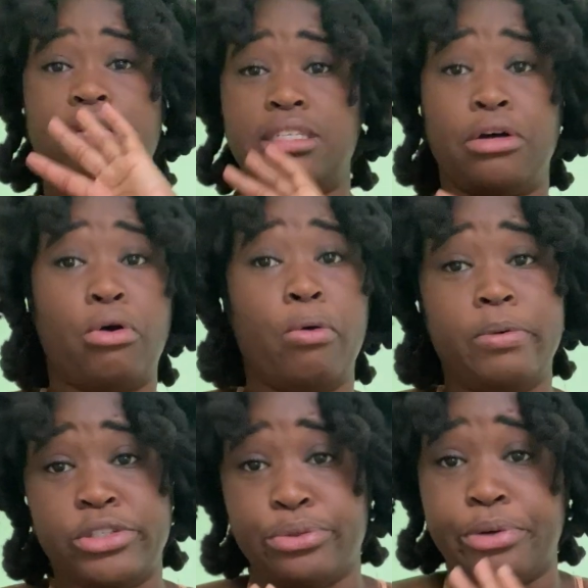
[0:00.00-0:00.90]
sell a whole
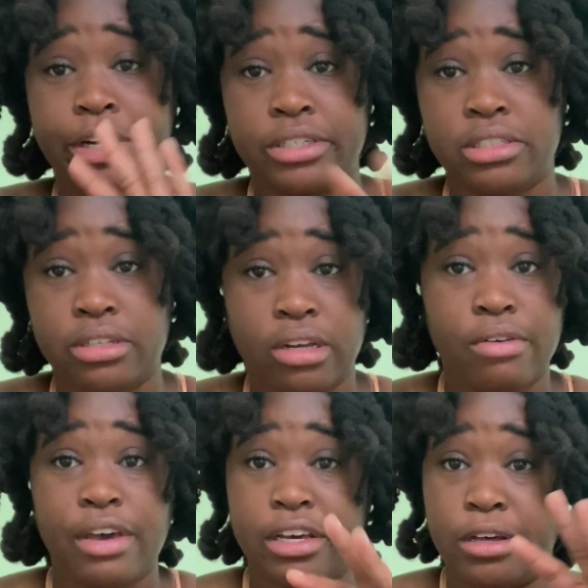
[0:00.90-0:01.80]
bunch of rare stuff
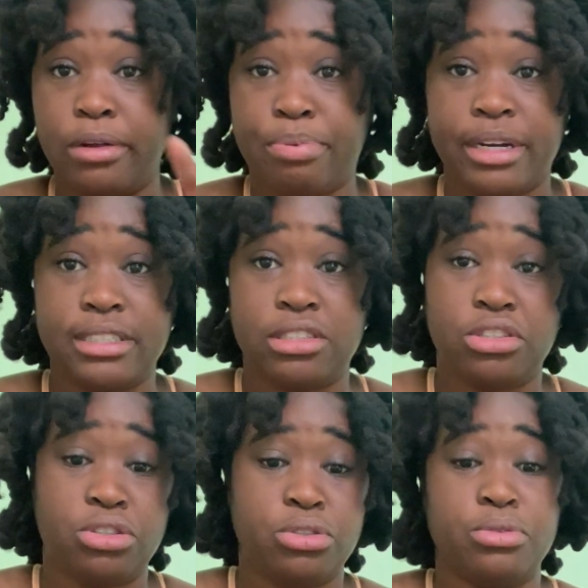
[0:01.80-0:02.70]
at good prices
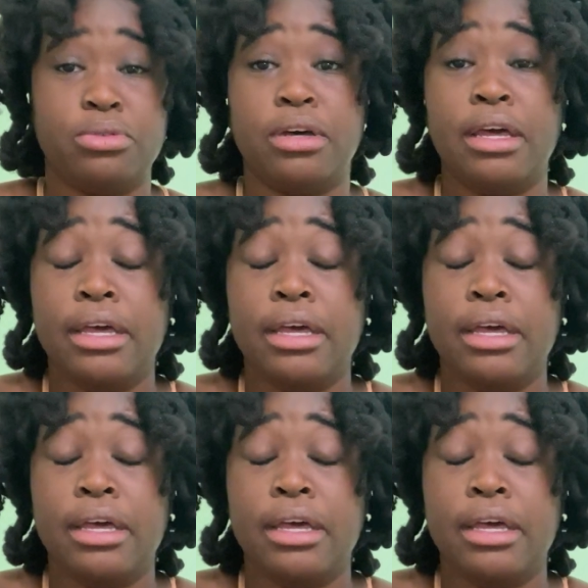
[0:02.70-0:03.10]
too.